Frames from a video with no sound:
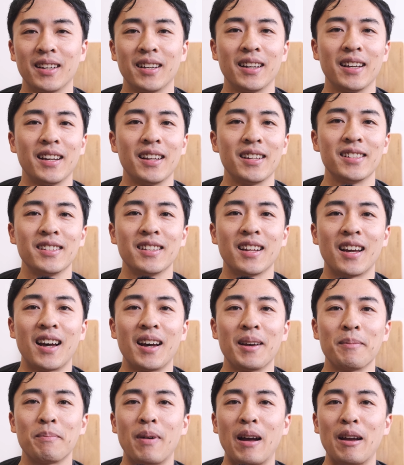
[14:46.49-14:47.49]
It is
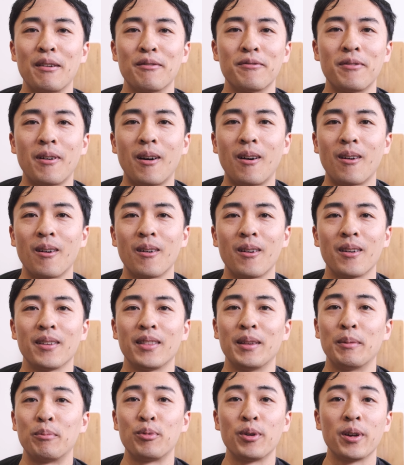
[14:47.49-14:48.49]
not by far
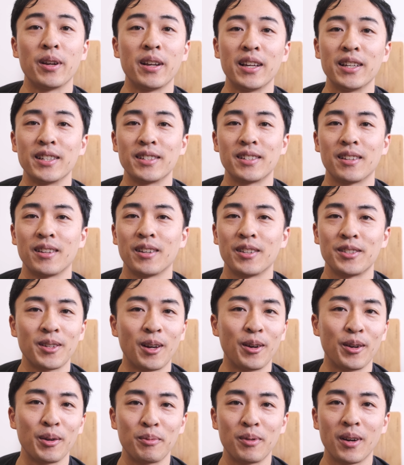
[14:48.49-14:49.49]
the prettiest
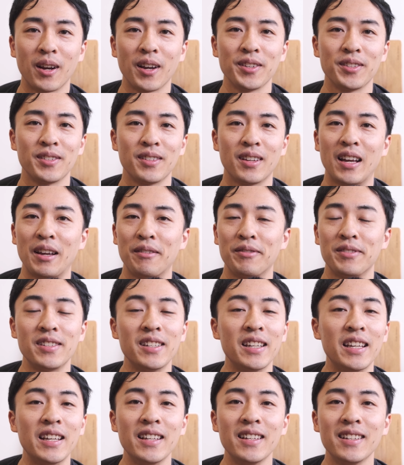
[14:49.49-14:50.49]
Stalder press I've
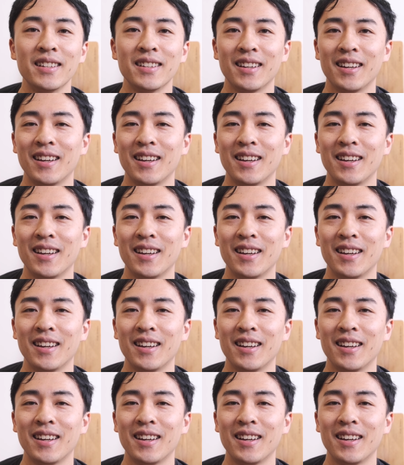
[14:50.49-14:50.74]
seen,